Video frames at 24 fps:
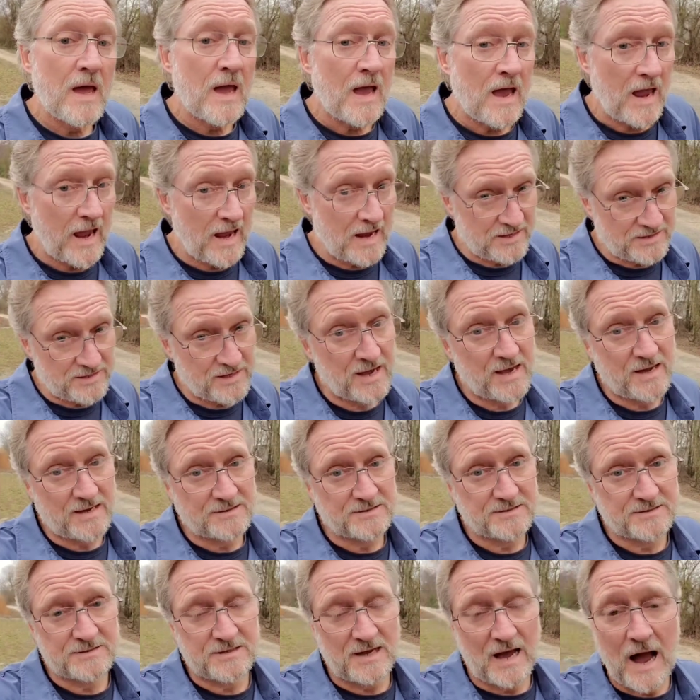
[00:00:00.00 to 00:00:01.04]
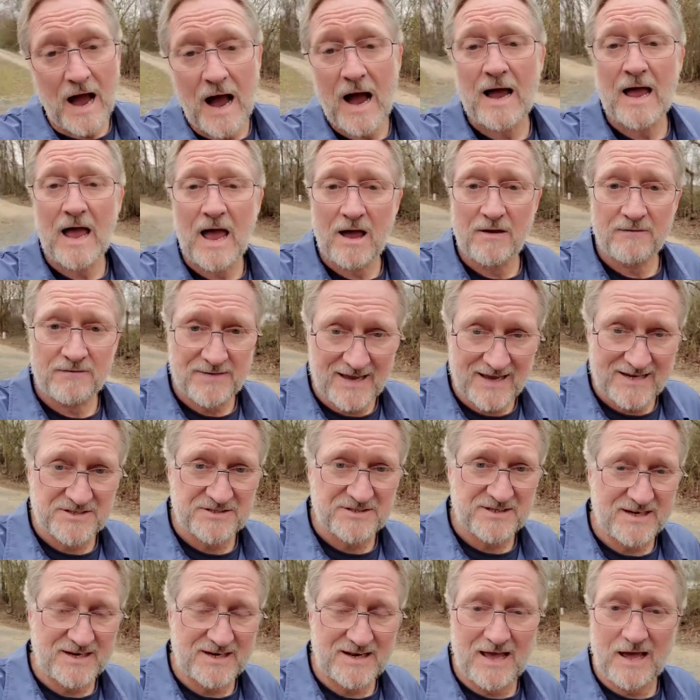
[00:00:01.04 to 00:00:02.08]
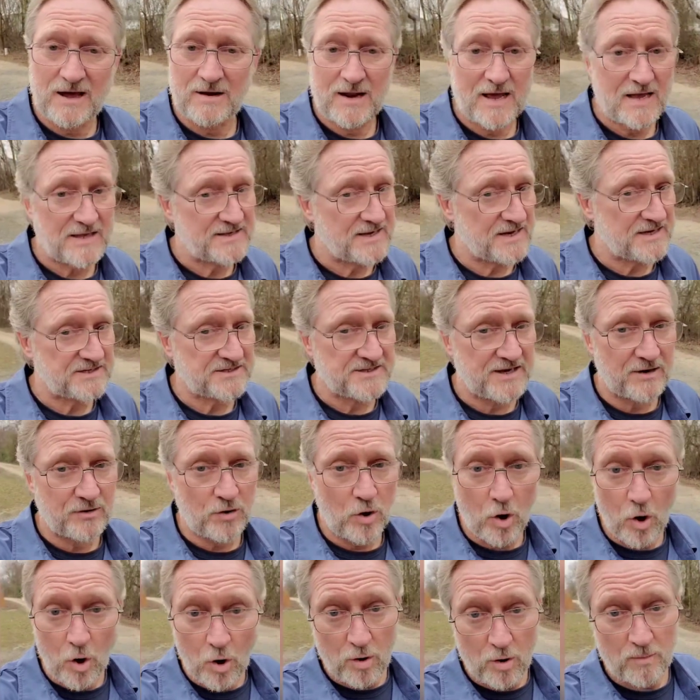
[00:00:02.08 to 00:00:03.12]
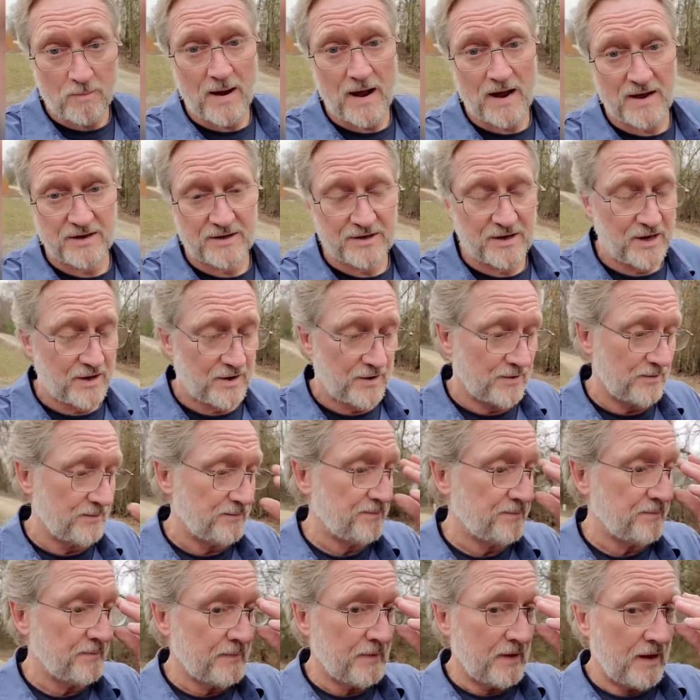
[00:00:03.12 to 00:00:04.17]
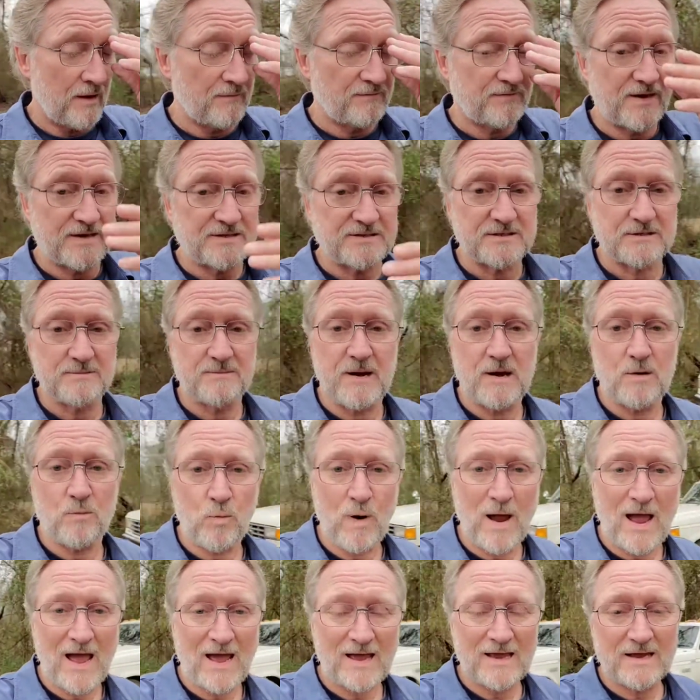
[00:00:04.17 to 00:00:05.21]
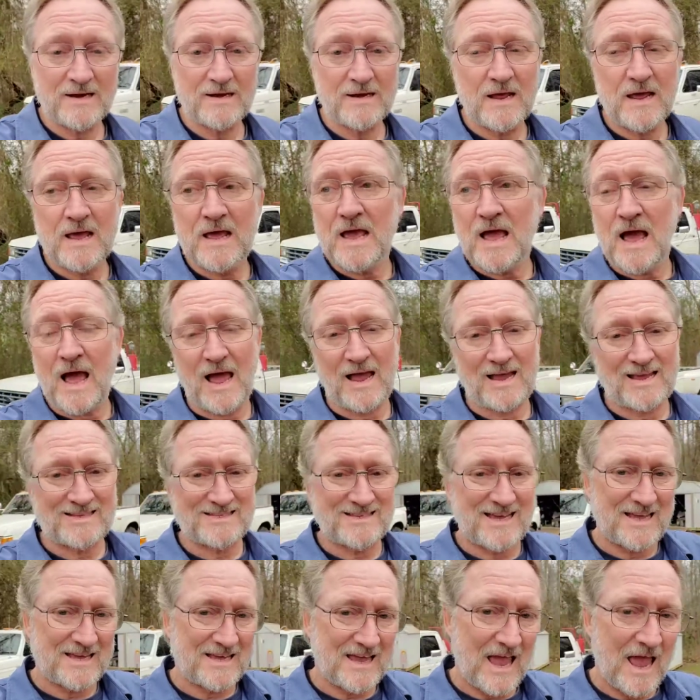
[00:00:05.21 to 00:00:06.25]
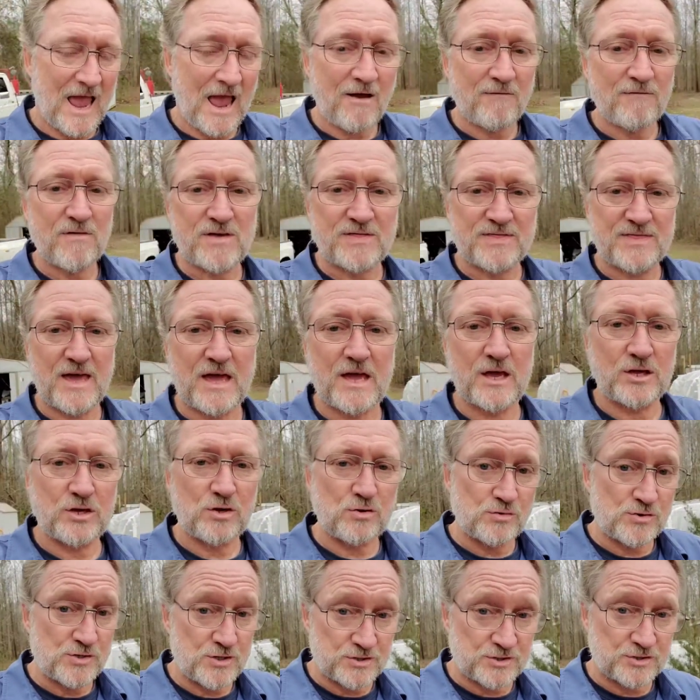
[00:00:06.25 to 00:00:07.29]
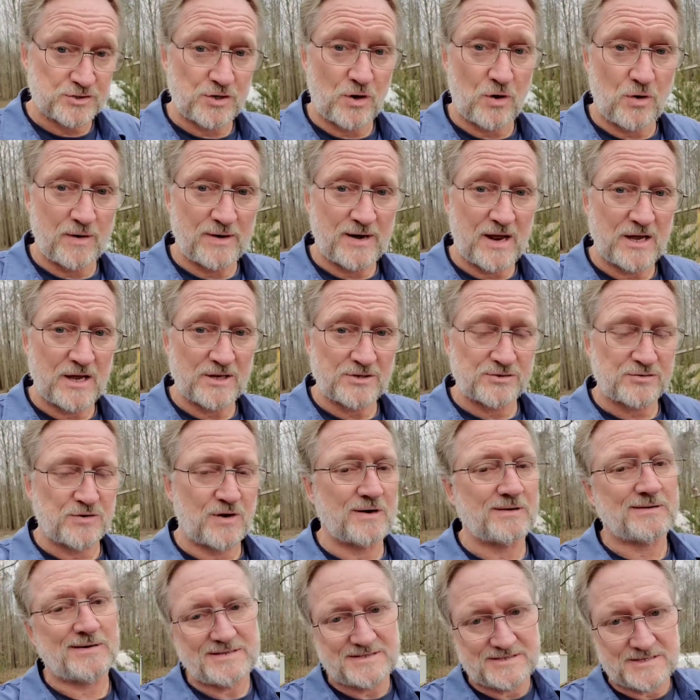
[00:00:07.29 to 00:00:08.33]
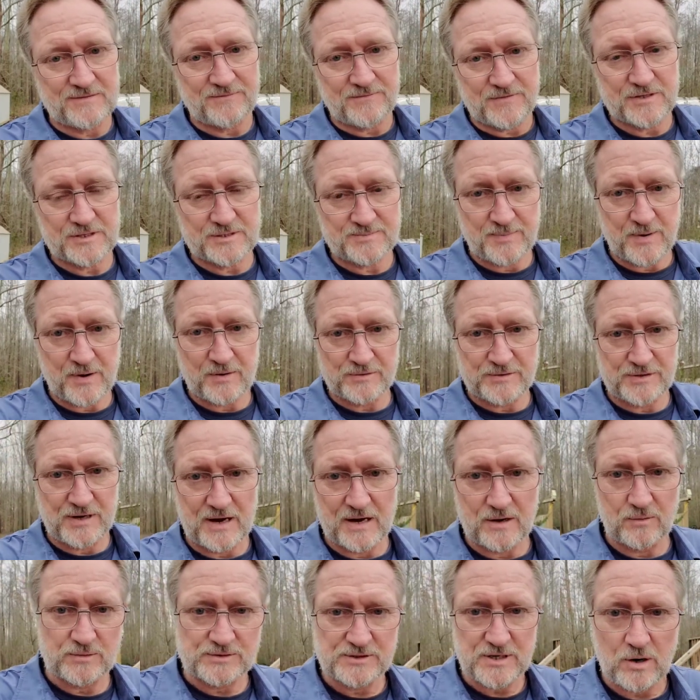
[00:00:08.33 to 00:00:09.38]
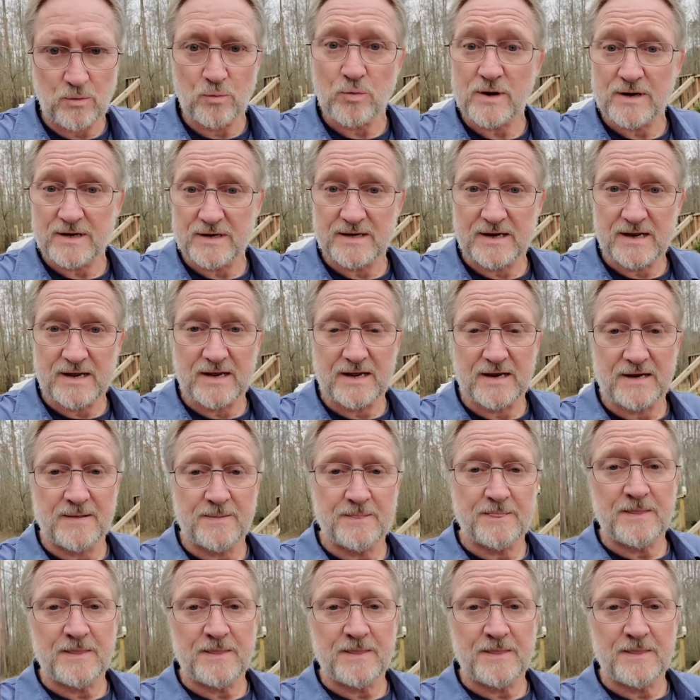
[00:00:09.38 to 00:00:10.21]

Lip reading: And yes, I have tested it out. I test out all my gear. I've tested my wagon. I can take everything you just saw in that trunk except for the spare tire, which I wouldn't need,